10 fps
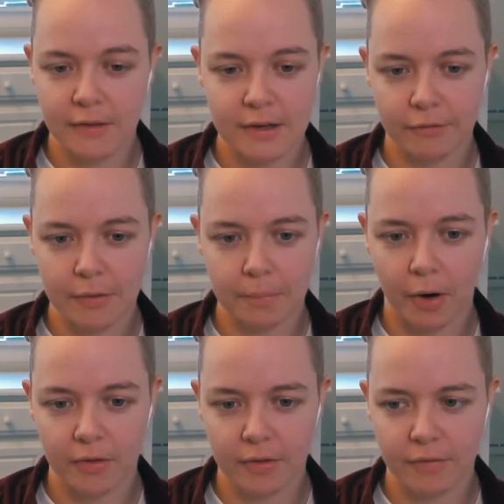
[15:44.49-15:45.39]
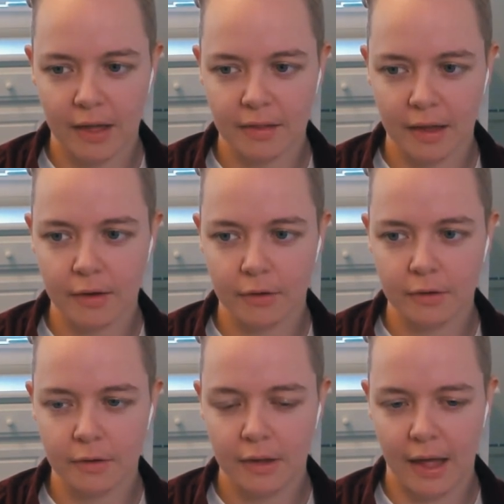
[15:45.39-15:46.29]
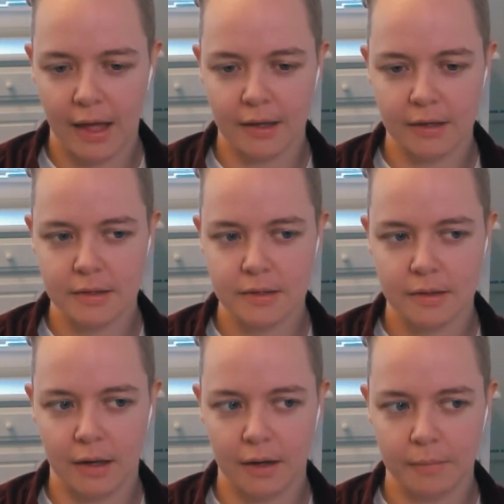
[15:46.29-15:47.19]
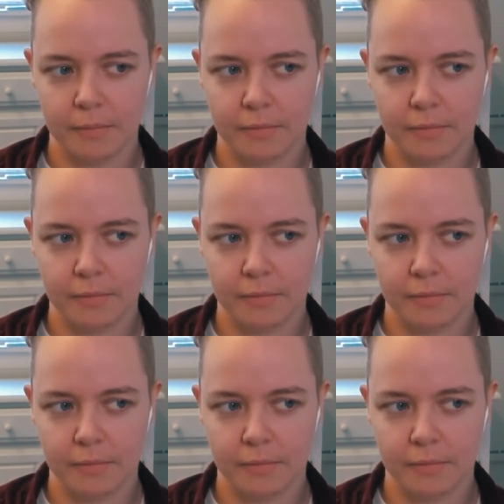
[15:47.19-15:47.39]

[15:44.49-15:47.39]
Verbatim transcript: the different parts of that cycle and um,